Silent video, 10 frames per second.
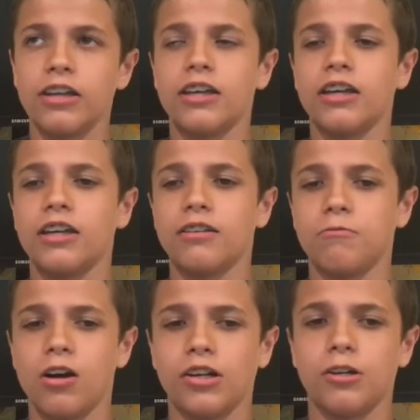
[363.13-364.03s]
and
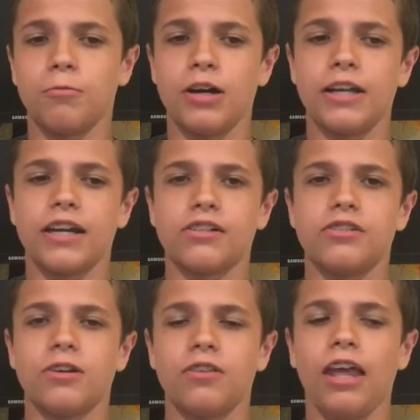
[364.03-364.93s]
Ron and Hermione actually
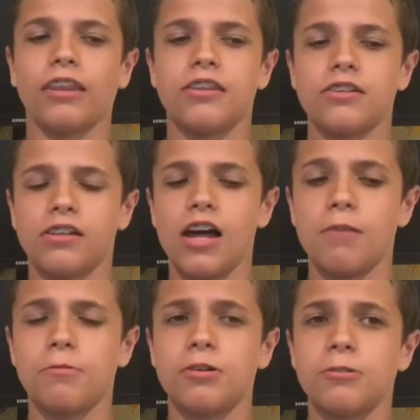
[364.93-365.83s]
start like this
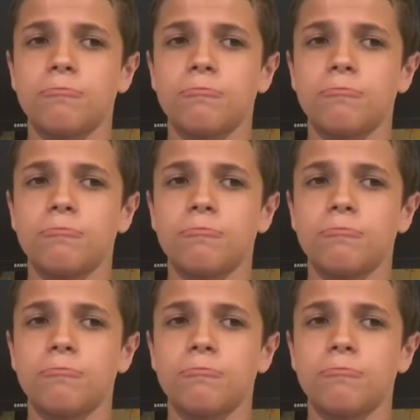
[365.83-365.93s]
club